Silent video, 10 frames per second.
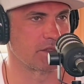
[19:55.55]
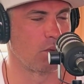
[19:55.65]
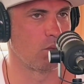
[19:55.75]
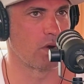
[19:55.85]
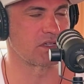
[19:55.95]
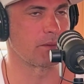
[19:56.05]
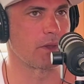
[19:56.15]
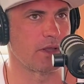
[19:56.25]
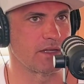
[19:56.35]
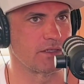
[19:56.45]
So what are some of
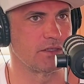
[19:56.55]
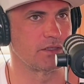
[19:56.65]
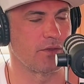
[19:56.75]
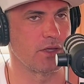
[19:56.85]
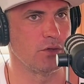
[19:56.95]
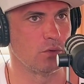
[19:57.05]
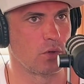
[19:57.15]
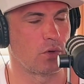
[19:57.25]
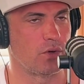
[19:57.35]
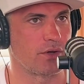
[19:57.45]
the lessons that you
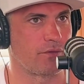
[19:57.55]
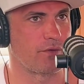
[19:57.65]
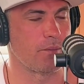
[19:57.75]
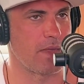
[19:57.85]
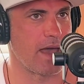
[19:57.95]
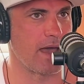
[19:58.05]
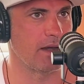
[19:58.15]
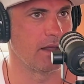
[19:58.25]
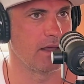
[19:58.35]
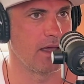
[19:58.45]
learned from that,
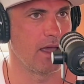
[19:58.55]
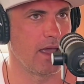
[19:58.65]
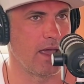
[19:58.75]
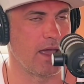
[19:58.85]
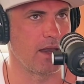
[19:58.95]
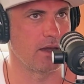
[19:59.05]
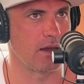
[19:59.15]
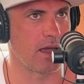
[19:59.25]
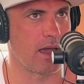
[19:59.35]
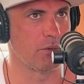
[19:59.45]

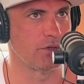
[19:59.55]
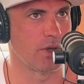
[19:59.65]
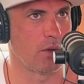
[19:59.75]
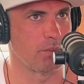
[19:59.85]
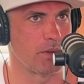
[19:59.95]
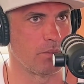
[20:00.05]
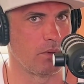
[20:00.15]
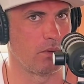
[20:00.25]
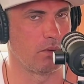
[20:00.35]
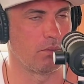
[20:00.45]
and how would you help
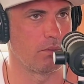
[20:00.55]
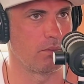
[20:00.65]
people